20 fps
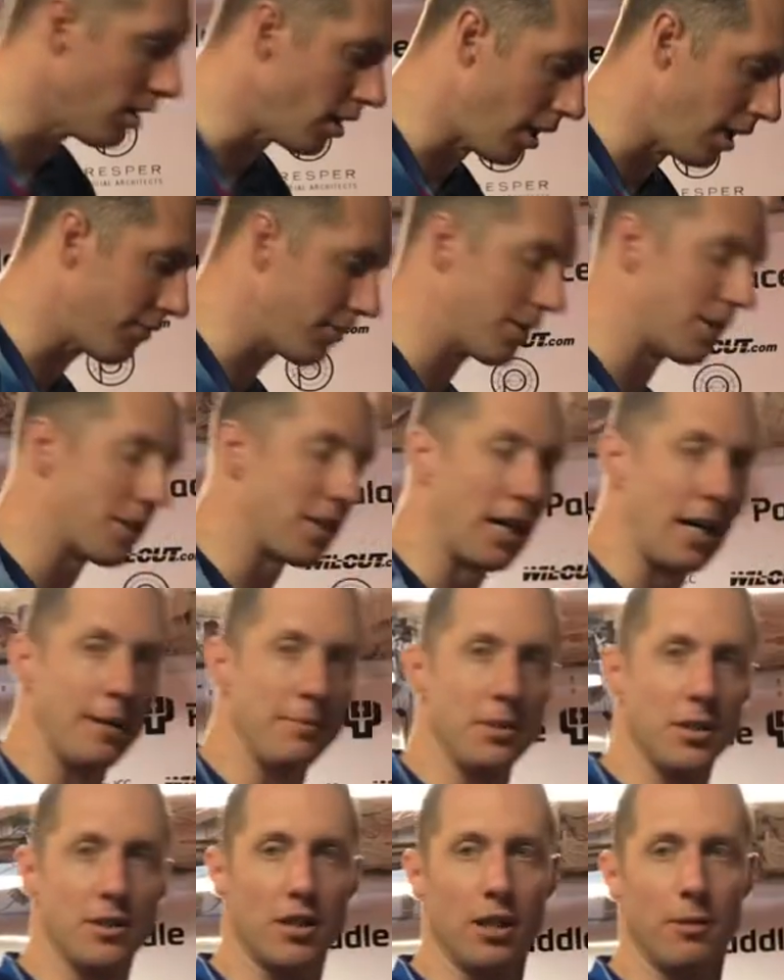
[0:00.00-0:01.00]
oftentimes
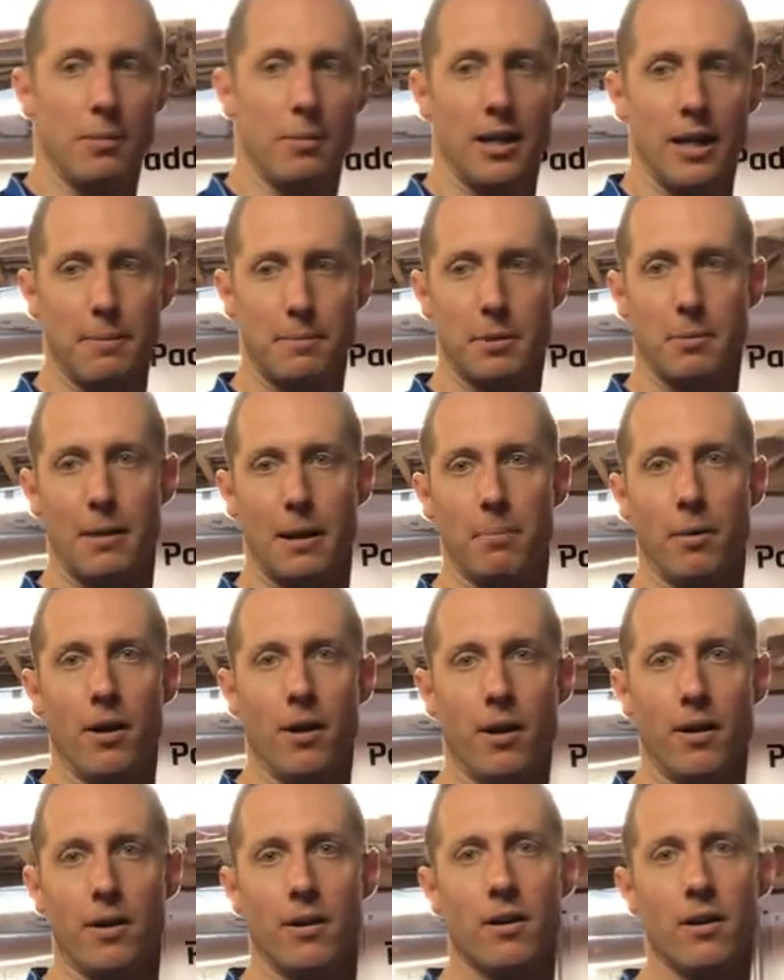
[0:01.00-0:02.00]
it's gonna be up to my
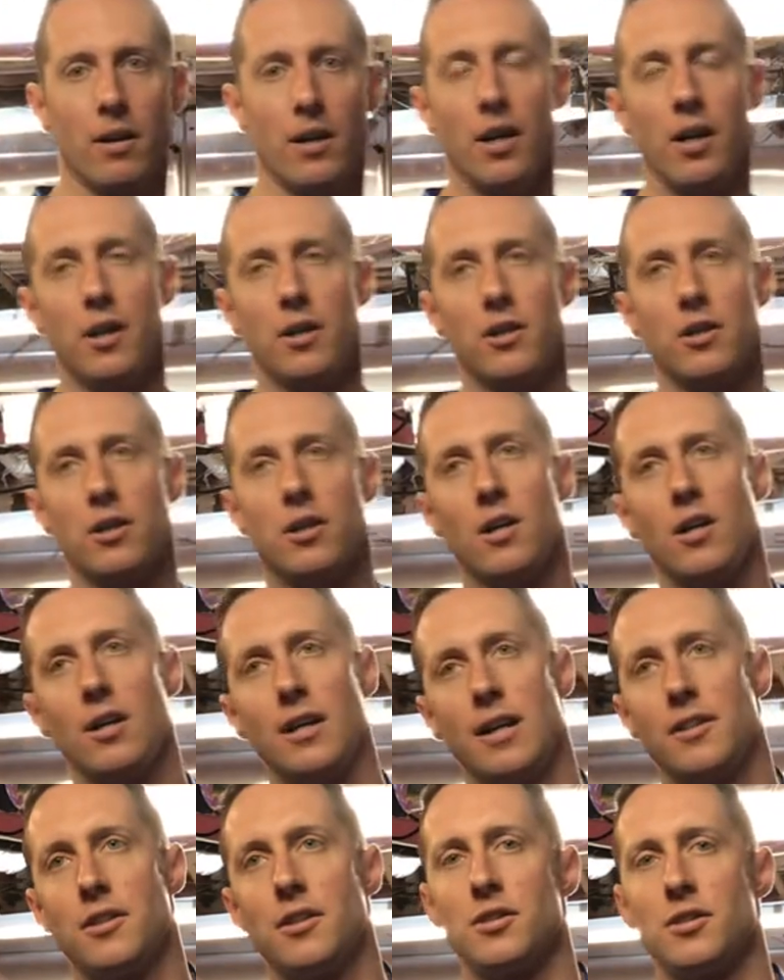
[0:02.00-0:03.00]
partner to call
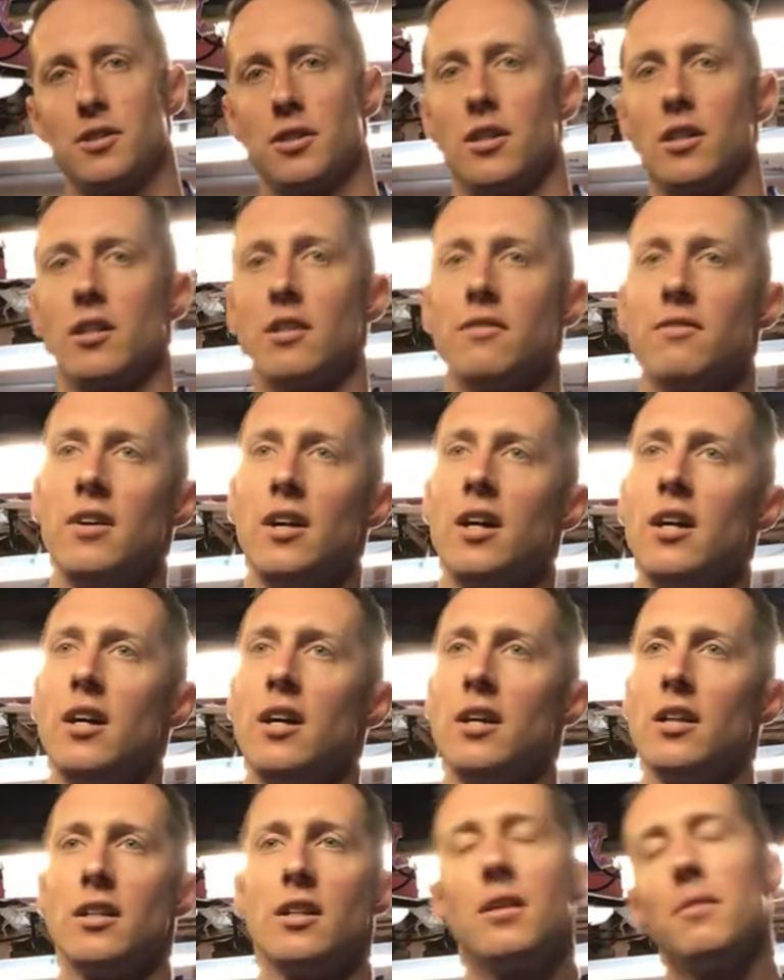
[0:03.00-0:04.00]
out the serve
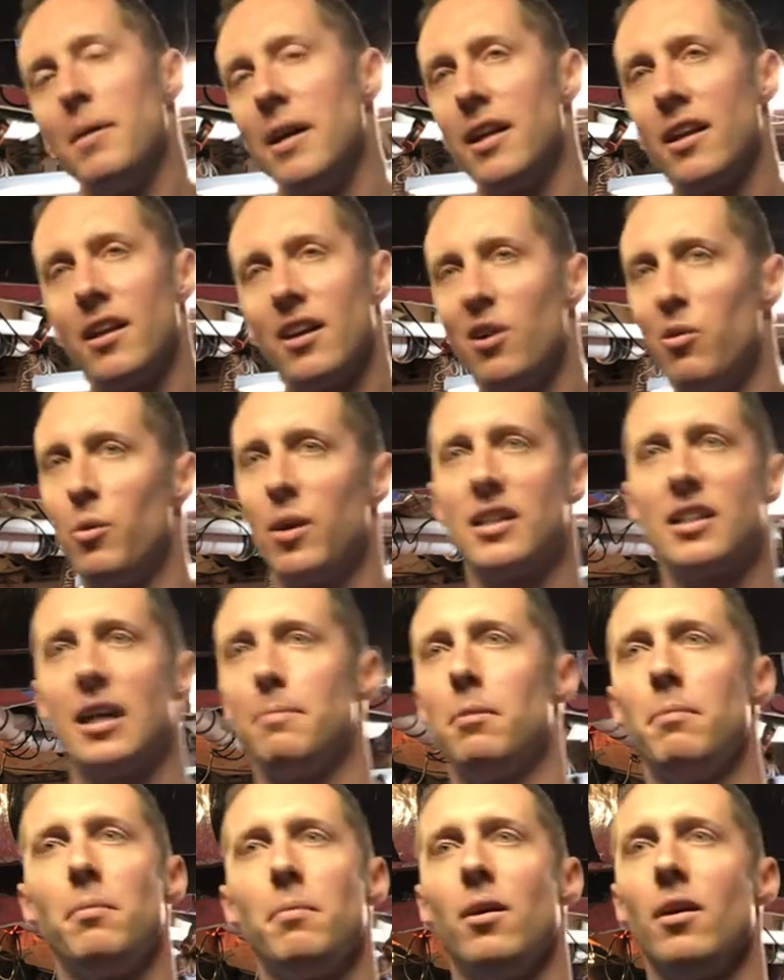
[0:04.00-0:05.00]
depending on what type
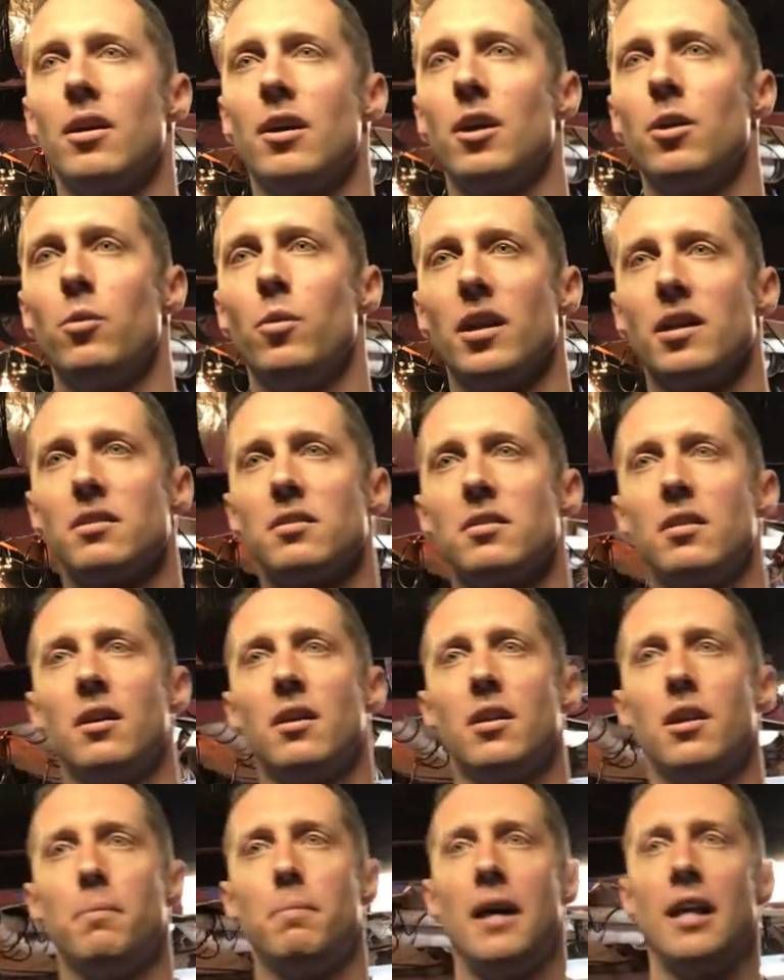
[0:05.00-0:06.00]
of ball he wants.
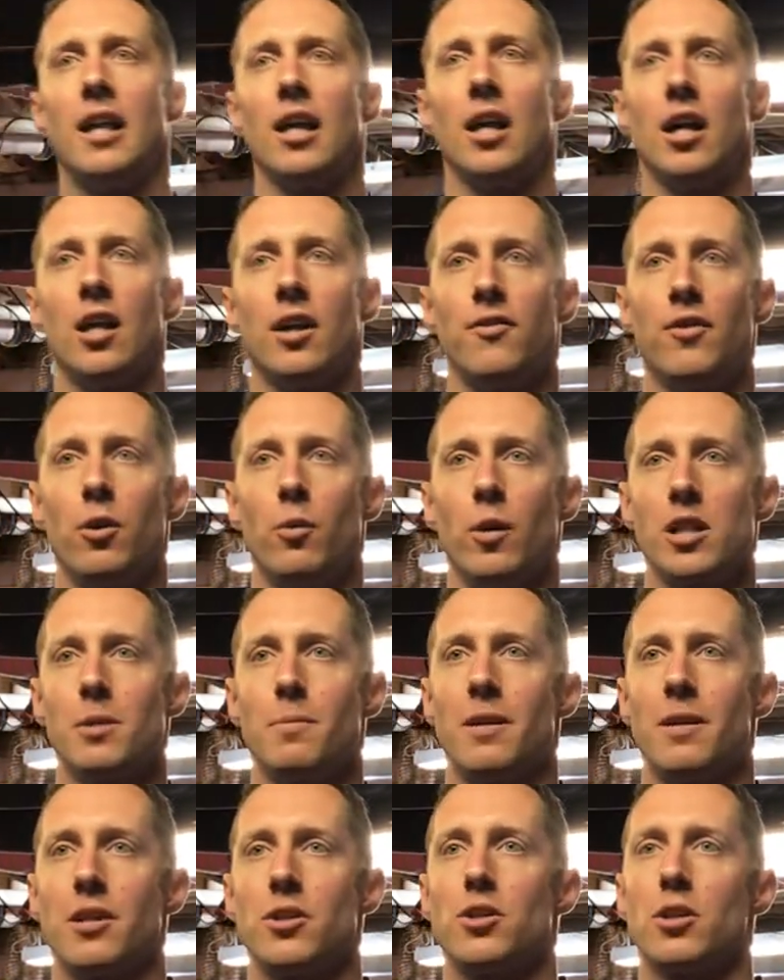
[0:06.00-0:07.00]
Depending on if he wants
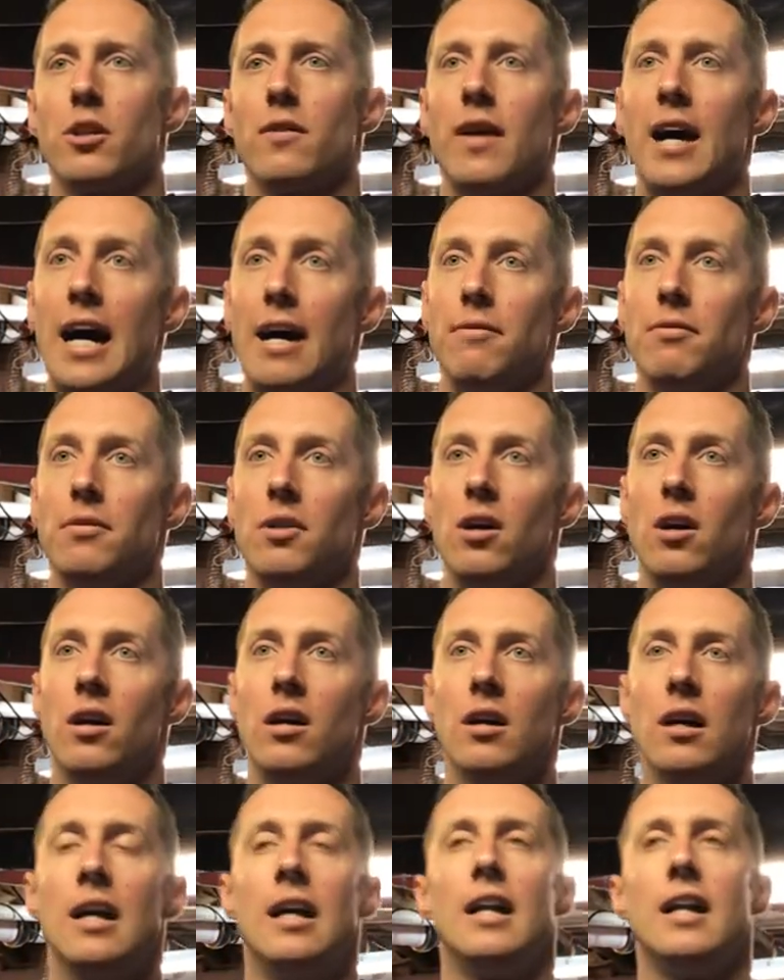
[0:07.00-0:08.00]
me to serve half
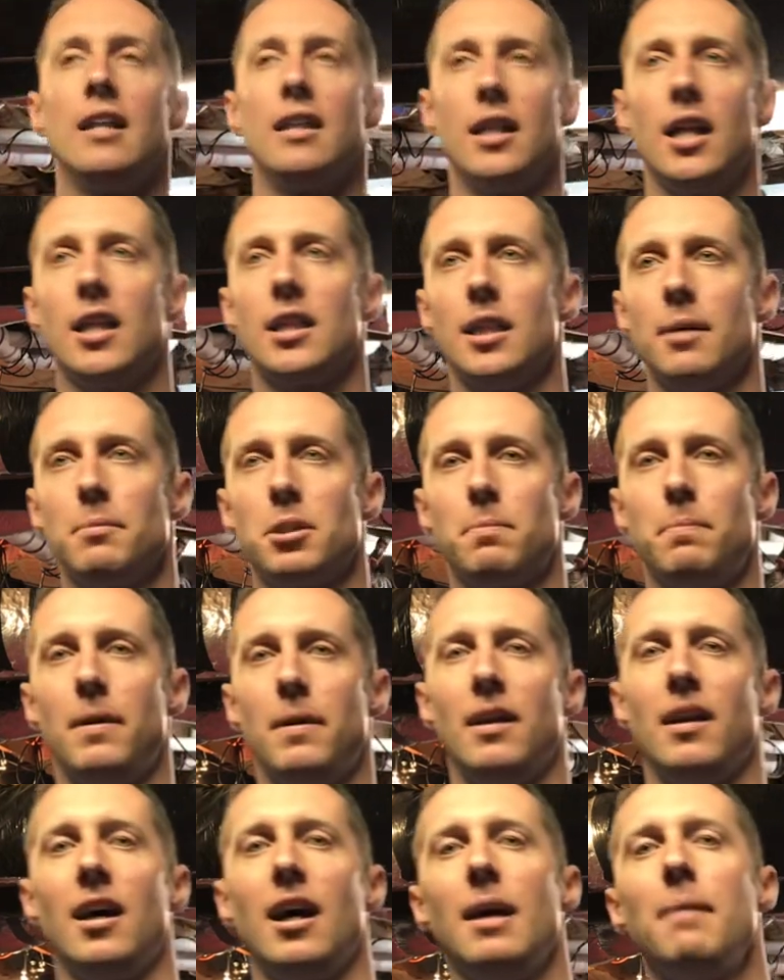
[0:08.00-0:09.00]
long, let them spin
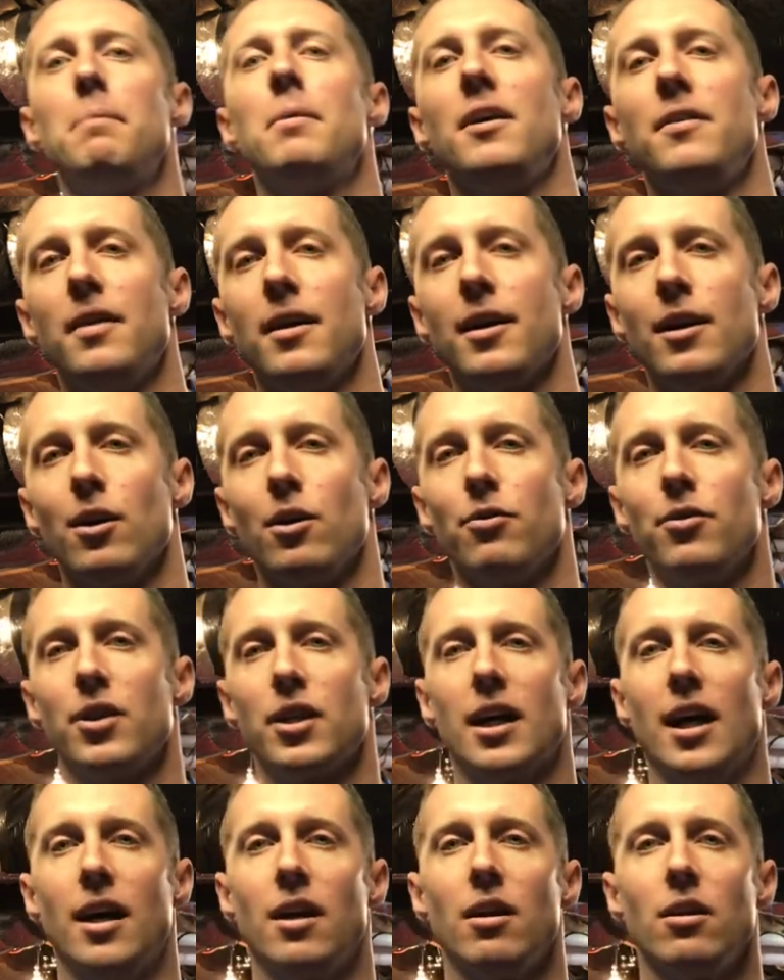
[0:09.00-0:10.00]
up and then go for the
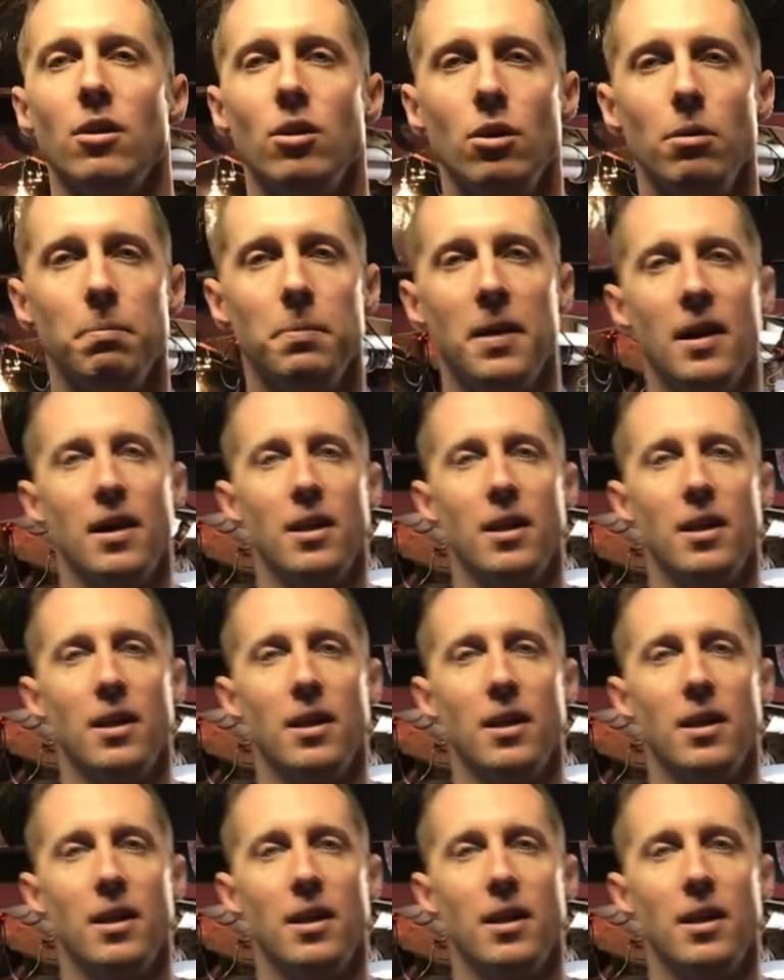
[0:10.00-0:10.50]
counter loop.